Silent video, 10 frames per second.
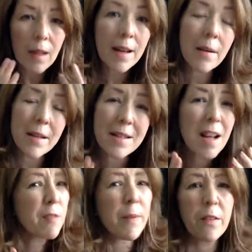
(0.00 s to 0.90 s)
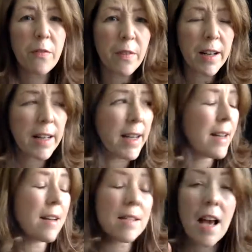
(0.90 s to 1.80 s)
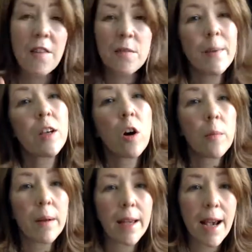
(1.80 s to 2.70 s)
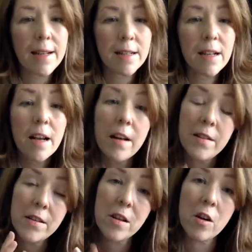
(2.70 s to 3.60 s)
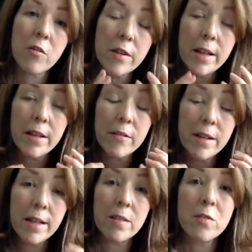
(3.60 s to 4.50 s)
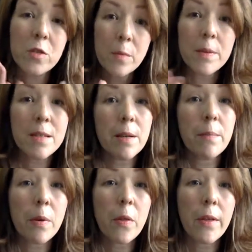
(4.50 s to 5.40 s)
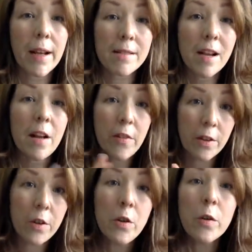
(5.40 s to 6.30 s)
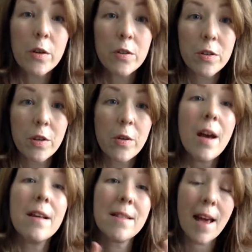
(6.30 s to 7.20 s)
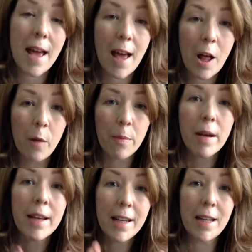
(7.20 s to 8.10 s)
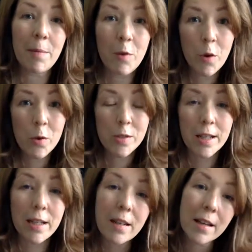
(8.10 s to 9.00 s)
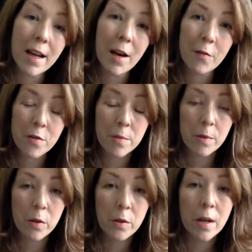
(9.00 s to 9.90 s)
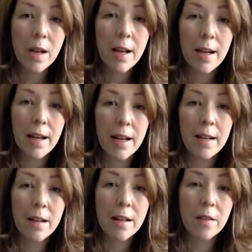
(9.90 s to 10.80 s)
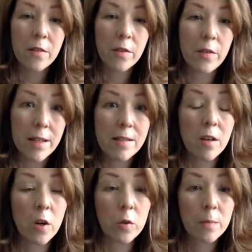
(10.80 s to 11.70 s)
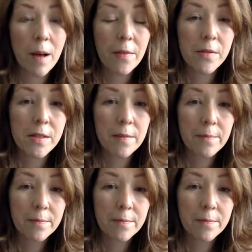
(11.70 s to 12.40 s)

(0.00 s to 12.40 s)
Now, it doesn't have to be fiddly, it doesn't have to be complicated. These are really, really super simple things that you can do to help keep your skin comfortable in through these cold months.